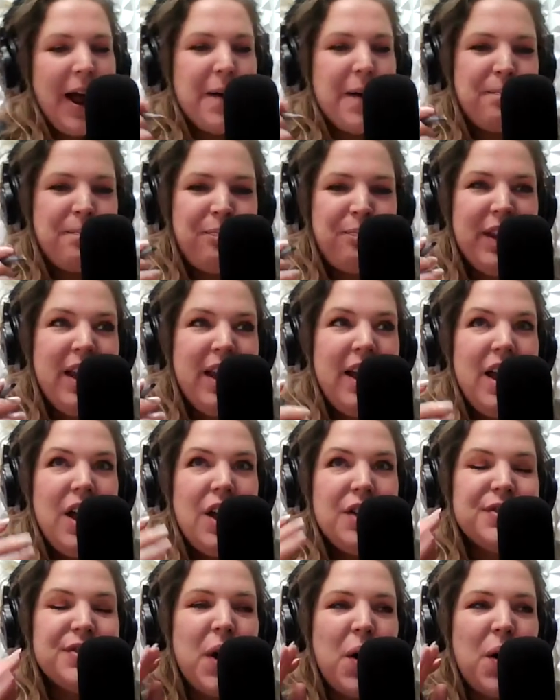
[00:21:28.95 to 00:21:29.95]
Okay.
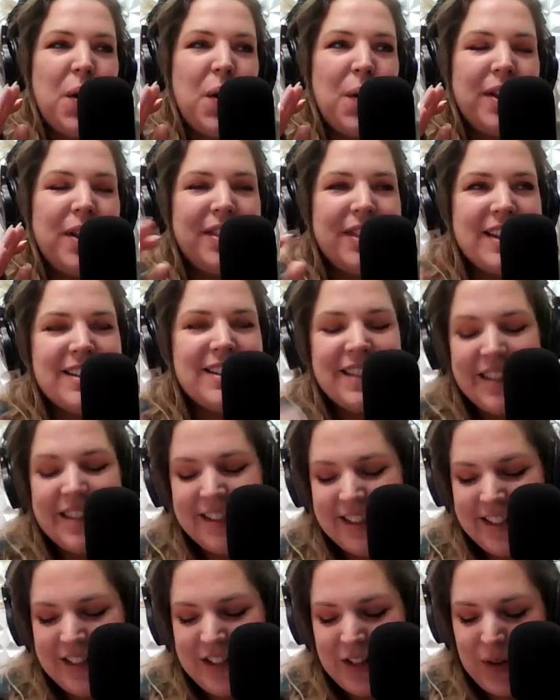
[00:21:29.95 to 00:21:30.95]
So this
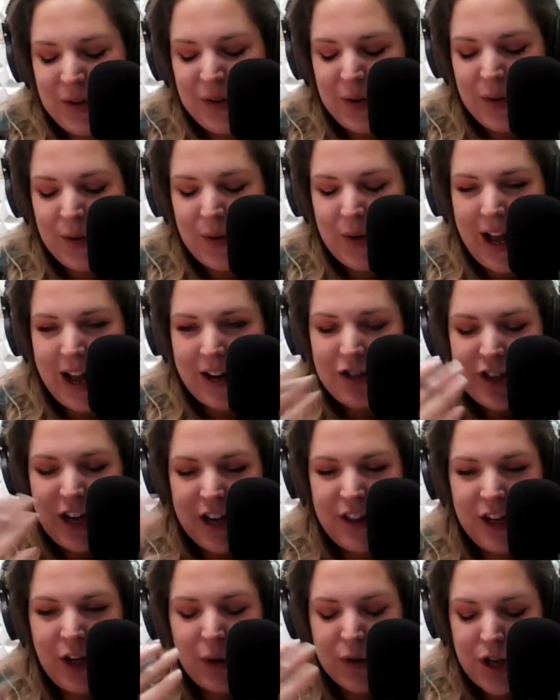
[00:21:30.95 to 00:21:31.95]
leads into, actually, I
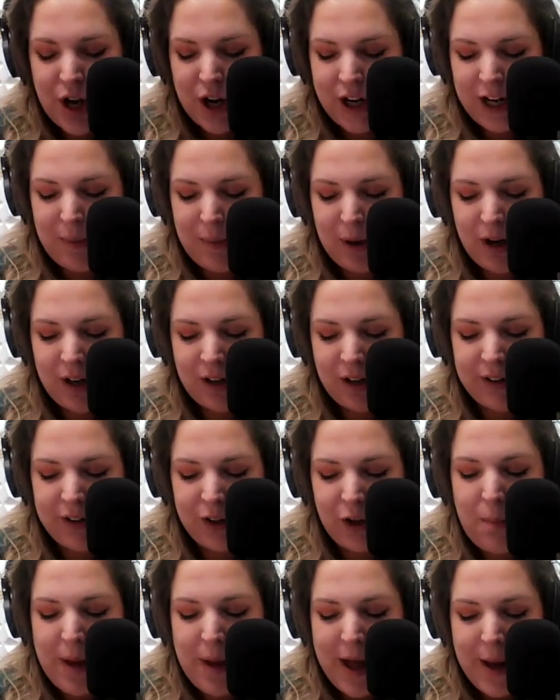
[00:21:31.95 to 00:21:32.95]
think you were talking about it a
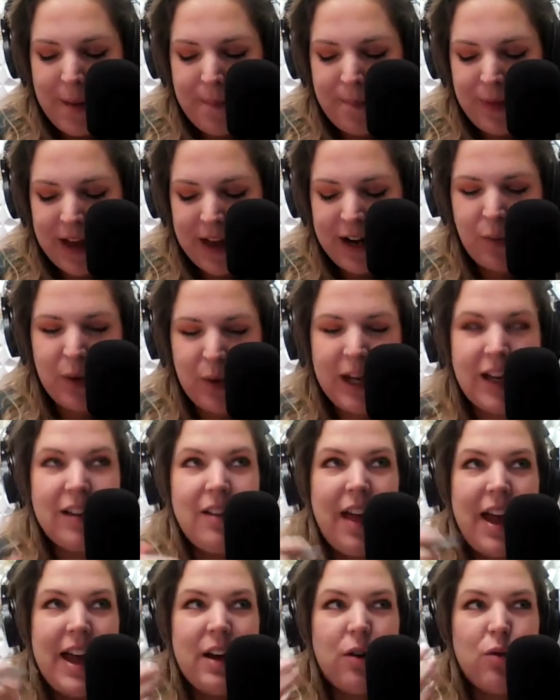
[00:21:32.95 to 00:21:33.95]
little bit. And if we could
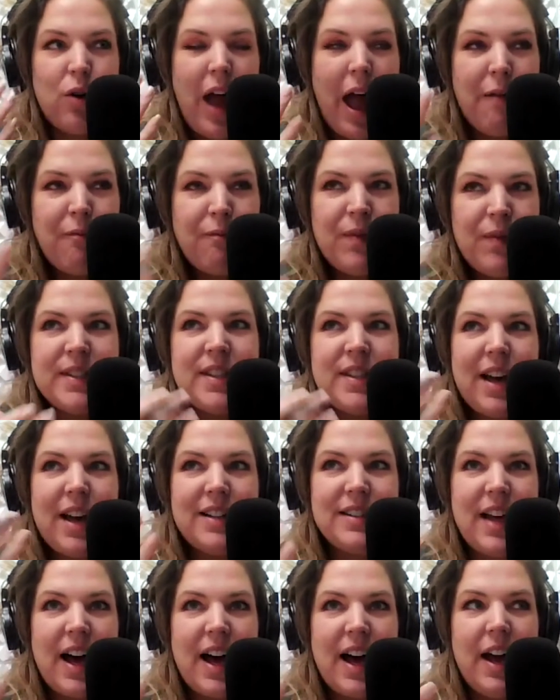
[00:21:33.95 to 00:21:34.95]
like
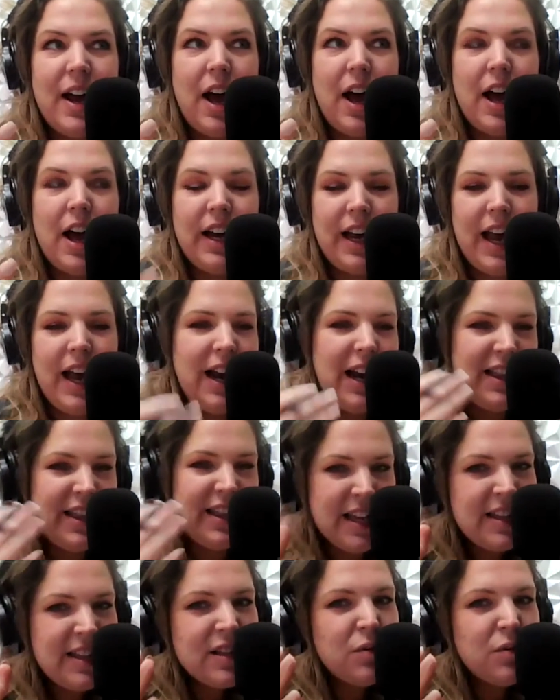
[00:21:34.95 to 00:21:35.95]
emphasize that again, I
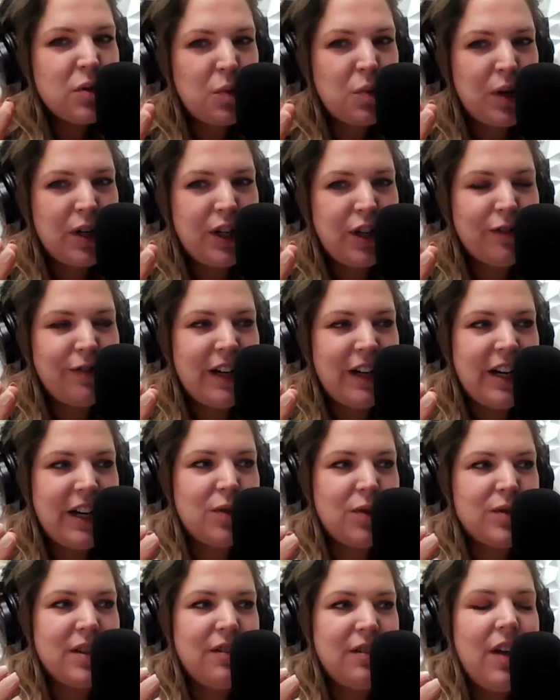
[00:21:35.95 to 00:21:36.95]
think this was one of your
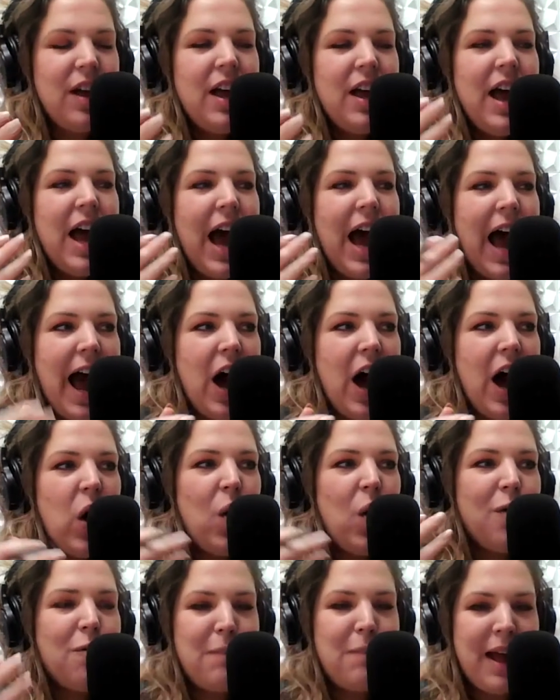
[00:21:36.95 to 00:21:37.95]
videos of
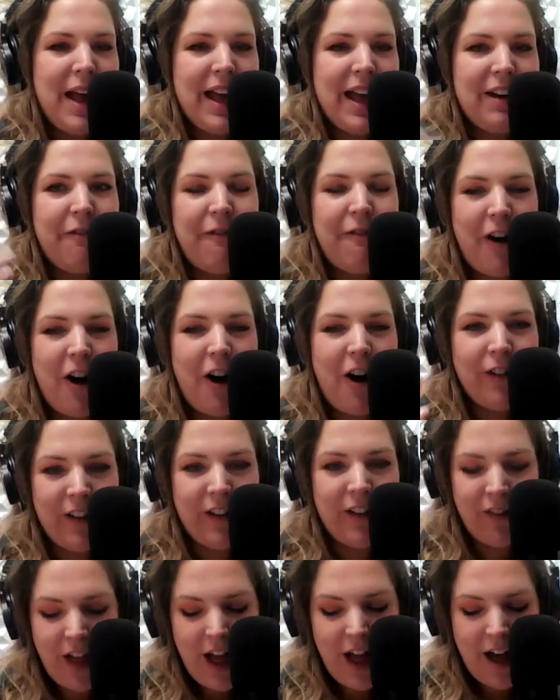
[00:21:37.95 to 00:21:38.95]
how men fall
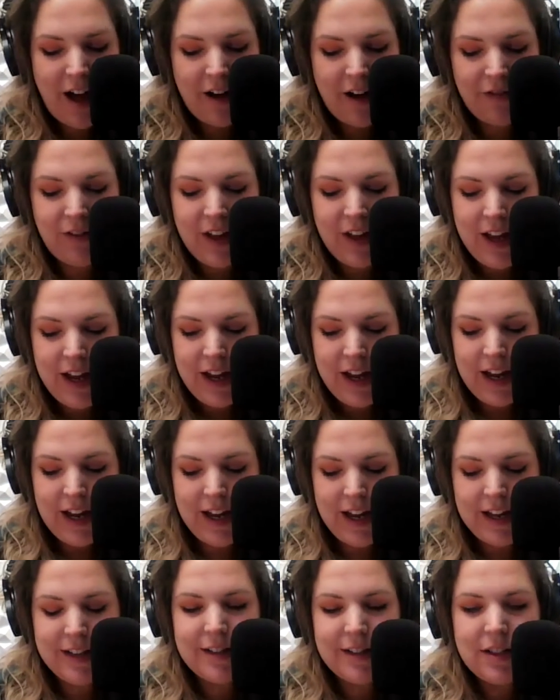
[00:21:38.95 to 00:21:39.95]
in love
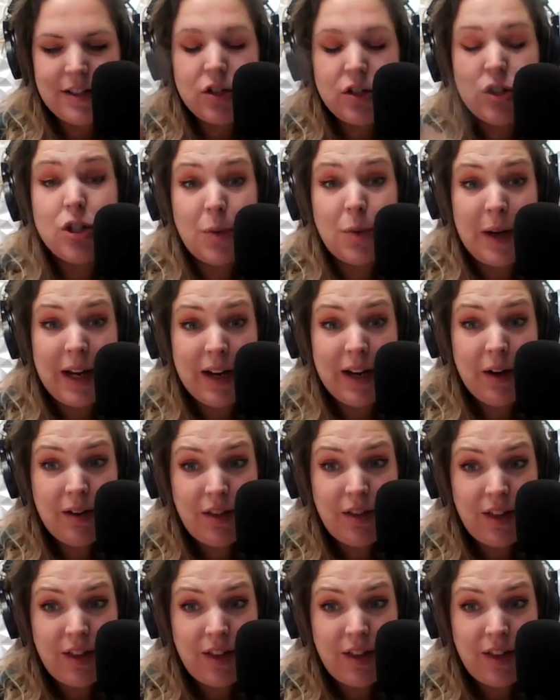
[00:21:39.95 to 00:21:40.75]
is doing